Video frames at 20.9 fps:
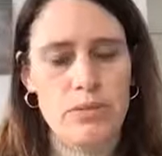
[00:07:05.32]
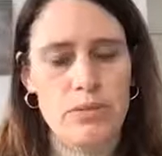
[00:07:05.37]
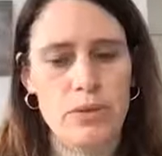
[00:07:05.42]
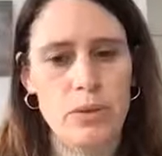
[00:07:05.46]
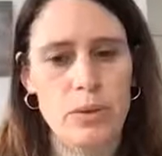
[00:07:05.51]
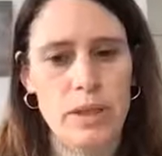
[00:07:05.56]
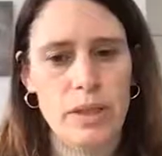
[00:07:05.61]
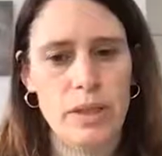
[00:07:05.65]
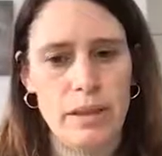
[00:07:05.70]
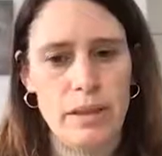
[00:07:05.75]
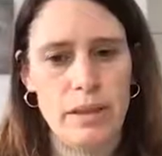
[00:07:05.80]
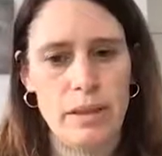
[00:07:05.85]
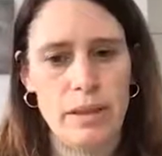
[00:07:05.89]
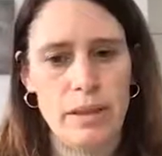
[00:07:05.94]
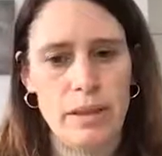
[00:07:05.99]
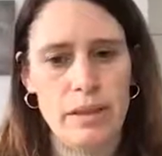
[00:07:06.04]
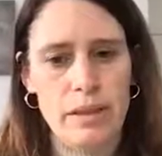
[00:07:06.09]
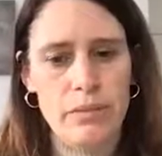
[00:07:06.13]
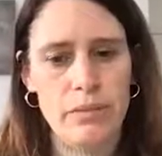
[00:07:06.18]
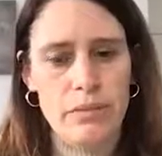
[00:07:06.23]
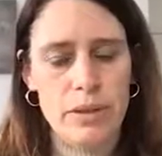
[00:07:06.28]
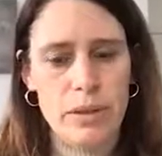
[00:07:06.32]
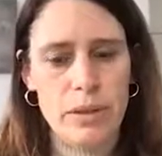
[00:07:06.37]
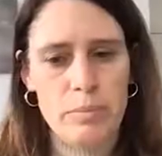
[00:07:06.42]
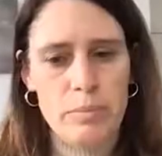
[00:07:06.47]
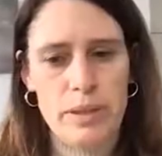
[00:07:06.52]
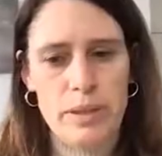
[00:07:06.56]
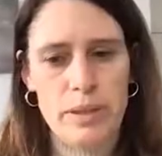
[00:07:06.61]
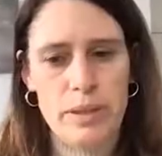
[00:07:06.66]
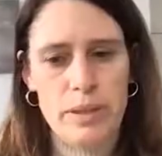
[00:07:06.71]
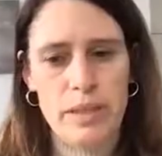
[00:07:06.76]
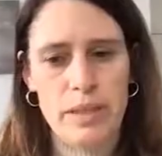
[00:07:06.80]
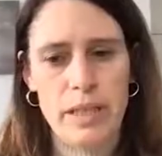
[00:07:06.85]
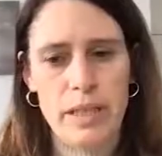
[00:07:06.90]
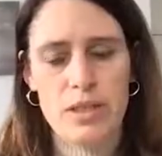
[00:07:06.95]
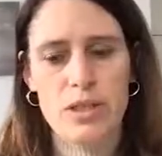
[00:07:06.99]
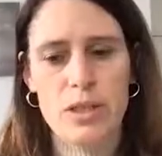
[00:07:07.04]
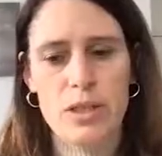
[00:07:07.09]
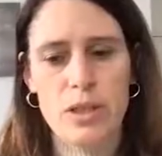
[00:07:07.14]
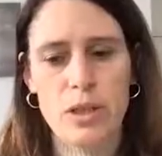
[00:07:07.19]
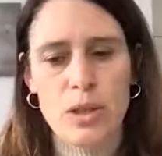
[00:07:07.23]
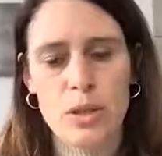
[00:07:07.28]
if you look at the different LHON
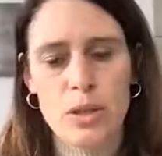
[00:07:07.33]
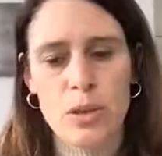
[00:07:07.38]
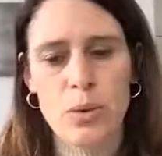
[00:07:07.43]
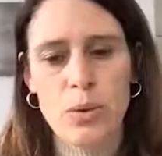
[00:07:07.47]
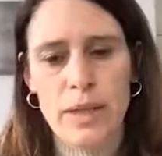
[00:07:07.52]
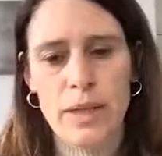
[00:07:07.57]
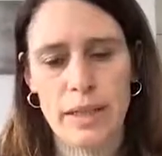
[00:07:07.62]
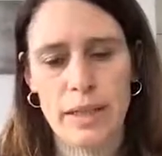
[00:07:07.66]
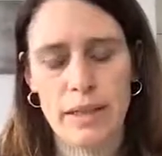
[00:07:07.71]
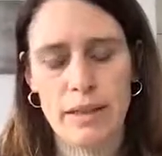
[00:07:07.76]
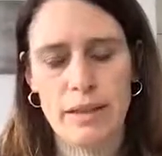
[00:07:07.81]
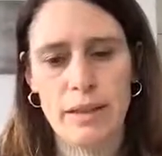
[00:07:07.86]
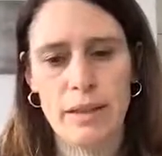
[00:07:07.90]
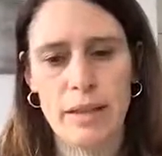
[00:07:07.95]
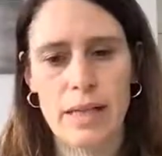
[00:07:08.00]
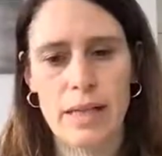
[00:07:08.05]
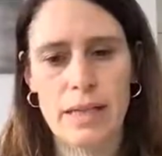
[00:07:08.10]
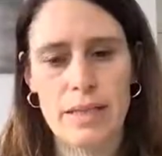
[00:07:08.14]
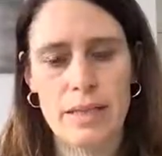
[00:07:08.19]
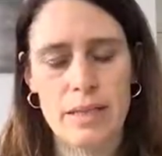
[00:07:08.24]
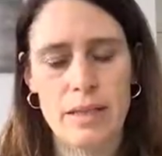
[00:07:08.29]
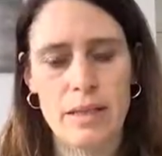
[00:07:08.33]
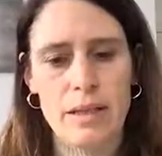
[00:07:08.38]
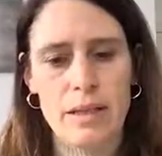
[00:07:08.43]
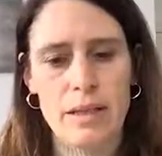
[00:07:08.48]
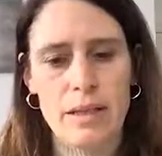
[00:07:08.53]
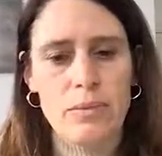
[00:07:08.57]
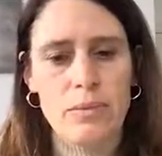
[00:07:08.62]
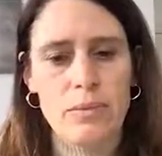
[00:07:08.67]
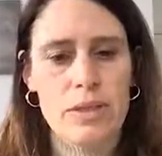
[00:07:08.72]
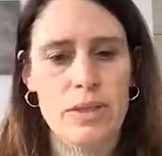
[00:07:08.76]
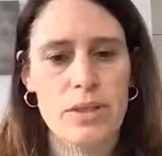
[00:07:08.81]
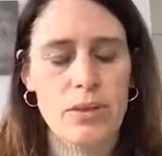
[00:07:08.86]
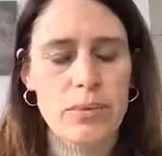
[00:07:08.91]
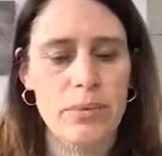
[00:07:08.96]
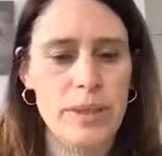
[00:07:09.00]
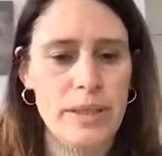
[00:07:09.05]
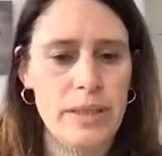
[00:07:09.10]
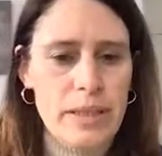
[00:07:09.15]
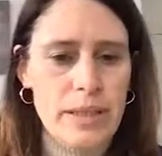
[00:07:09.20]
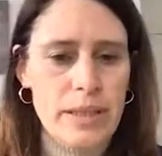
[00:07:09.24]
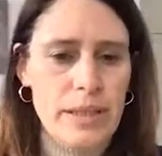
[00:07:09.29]
mutations, also like in the adults, was
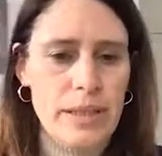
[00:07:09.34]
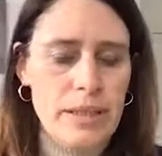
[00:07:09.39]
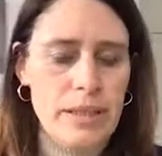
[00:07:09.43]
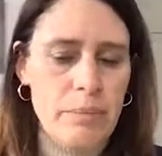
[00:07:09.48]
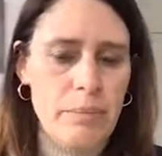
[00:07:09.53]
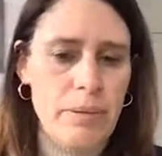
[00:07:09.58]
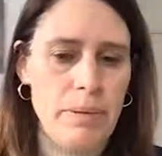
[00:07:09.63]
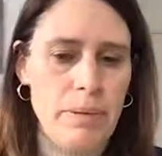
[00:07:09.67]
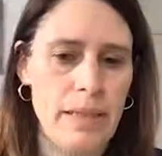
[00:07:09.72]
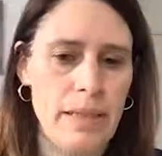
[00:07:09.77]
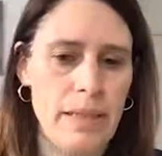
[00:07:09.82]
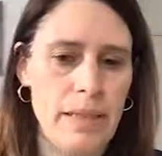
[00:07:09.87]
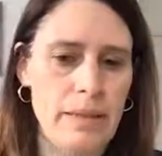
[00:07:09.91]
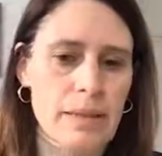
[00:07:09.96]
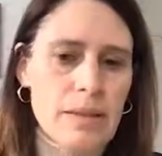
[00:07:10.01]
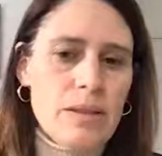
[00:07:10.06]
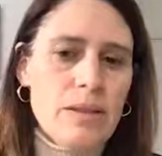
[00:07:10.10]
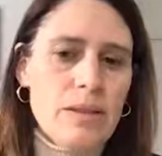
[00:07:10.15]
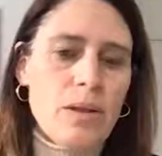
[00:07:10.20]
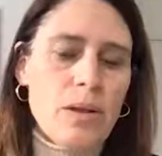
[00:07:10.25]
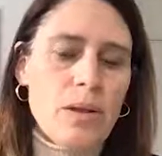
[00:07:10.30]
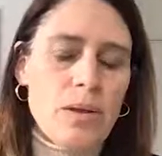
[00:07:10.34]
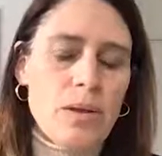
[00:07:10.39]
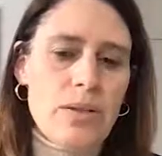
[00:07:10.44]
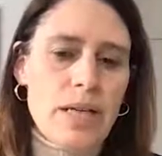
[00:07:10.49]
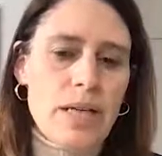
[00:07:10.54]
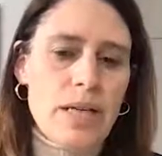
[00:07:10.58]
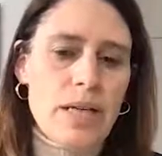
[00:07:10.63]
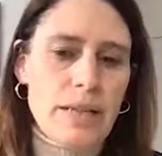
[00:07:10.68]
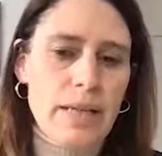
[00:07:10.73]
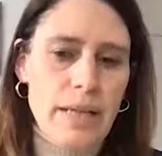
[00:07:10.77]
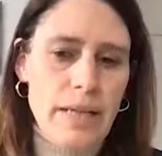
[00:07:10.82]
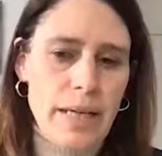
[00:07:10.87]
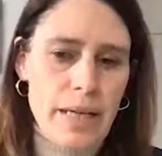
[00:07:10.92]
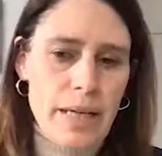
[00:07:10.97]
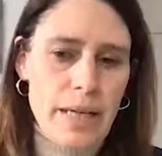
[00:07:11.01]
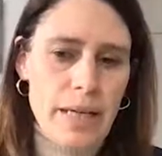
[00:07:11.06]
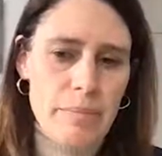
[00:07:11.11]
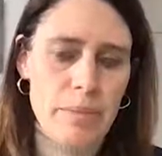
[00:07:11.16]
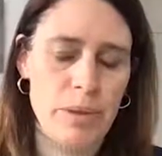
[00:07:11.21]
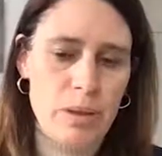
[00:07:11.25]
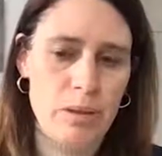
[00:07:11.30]
critically dependent on the
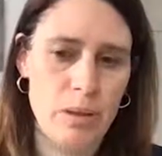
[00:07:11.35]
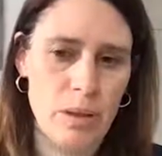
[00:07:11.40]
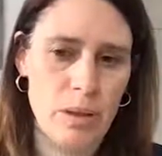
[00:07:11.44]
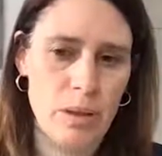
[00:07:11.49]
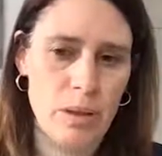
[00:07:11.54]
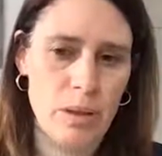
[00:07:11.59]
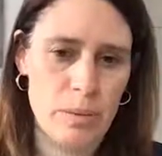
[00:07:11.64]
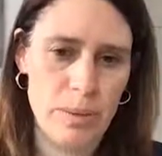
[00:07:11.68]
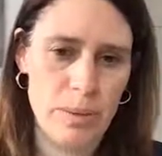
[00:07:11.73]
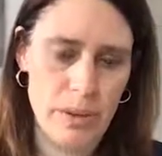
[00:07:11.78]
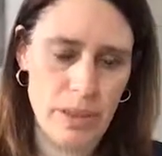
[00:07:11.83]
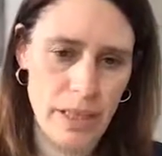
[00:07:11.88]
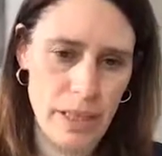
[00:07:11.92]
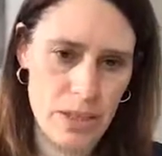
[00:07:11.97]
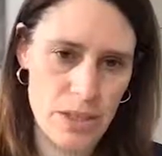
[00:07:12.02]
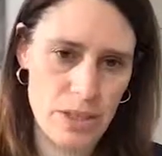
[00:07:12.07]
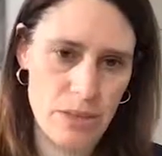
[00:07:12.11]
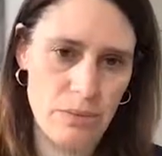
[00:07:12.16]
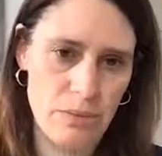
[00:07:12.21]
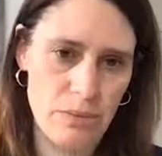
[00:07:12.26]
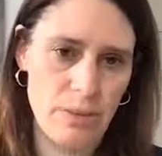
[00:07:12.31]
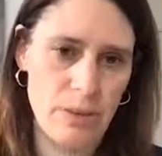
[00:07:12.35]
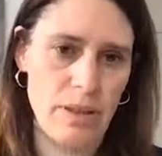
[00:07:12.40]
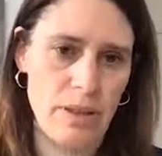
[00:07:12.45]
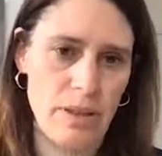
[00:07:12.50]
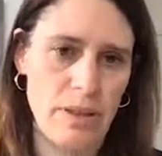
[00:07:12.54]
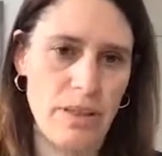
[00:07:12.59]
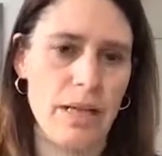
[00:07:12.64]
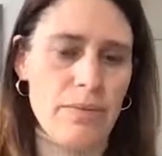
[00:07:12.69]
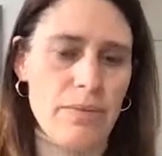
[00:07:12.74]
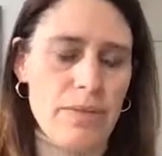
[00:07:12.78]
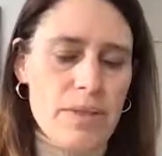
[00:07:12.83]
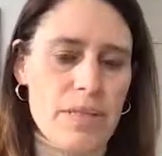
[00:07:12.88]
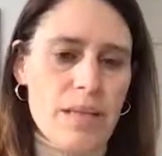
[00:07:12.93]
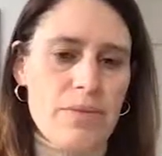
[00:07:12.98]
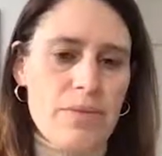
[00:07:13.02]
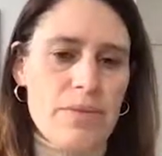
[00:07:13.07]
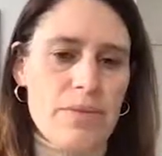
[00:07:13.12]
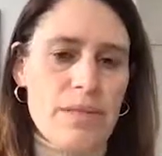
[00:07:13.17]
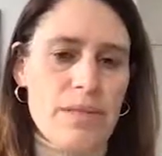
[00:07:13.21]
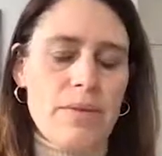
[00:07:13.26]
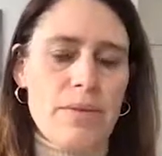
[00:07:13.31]
underlying LHON mutation, with the
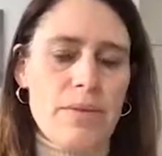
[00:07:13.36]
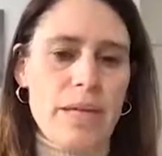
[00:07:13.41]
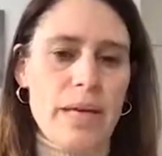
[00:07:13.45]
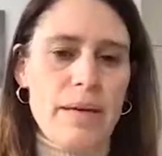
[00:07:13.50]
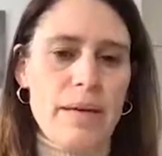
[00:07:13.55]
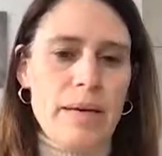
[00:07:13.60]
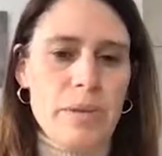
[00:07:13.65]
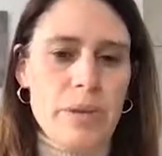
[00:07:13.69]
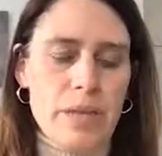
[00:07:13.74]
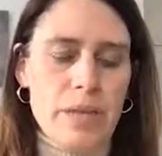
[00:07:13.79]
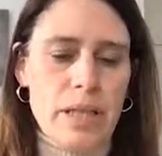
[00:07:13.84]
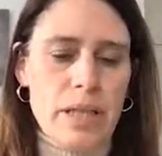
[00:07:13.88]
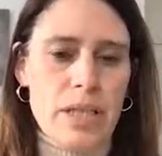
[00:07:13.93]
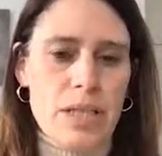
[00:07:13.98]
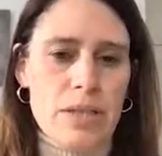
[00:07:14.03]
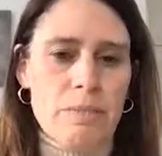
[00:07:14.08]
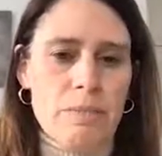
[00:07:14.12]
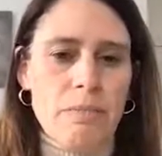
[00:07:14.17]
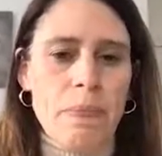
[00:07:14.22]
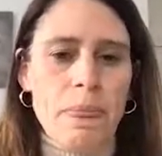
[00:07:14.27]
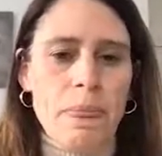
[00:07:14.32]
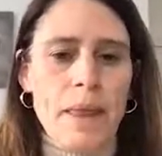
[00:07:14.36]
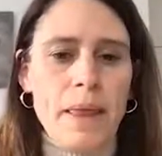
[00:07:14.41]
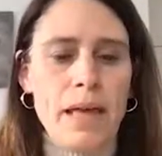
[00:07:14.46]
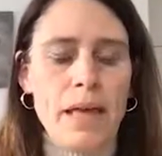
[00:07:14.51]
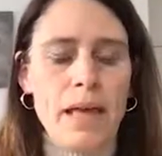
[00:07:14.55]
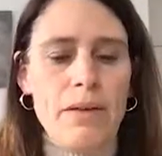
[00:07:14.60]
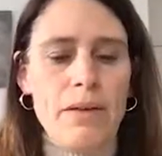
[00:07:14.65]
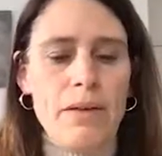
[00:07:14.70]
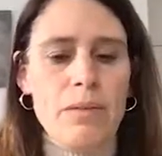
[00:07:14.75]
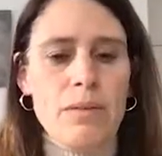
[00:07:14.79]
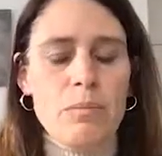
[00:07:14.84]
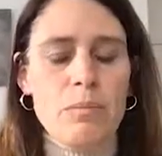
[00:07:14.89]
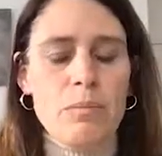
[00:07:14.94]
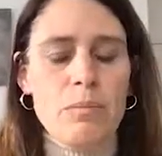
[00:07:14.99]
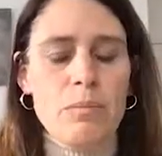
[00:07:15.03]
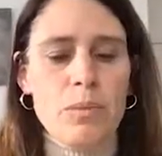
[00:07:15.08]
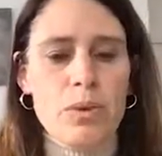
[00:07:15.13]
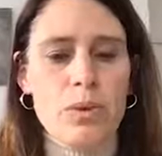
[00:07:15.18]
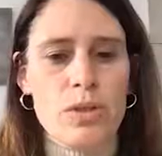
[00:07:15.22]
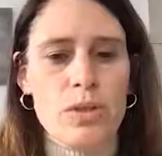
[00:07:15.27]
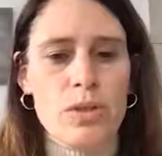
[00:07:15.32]
11778 mutation having the
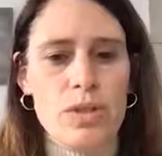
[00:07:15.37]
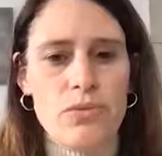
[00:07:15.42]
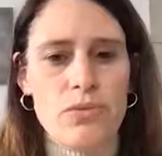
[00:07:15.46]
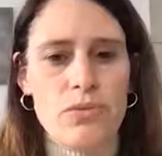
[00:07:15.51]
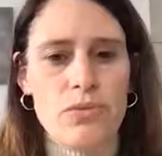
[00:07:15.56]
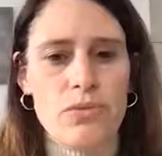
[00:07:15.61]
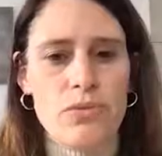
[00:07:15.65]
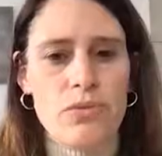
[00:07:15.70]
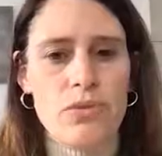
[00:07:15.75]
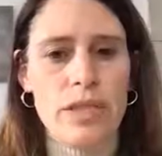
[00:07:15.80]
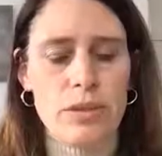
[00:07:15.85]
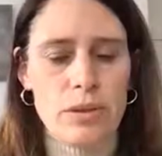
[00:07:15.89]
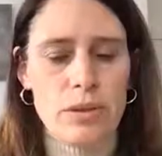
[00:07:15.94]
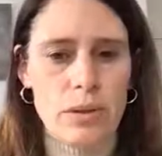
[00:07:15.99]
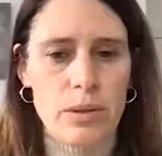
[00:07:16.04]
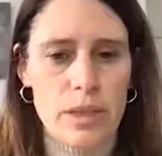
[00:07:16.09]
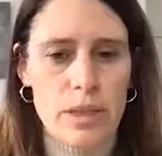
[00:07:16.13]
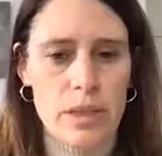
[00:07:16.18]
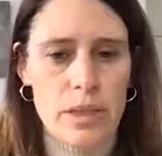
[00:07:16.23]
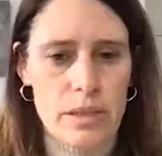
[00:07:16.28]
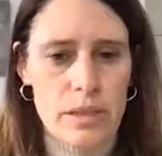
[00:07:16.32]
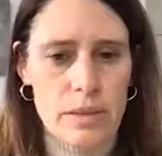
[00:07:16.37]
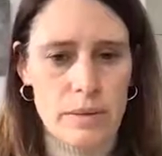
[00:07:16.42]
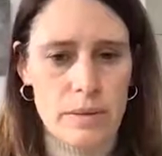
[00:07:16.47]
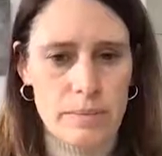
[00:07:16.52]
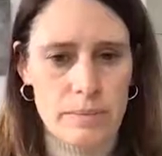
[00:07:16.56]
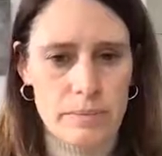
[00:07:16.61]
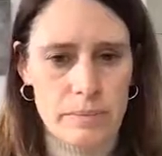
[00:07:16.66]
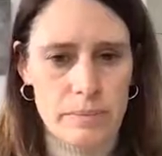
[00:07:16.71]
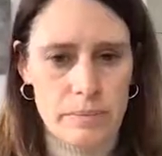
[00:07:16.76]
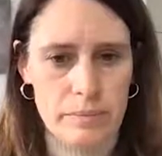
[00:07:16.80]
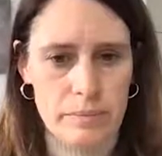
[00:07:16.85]
most severe course.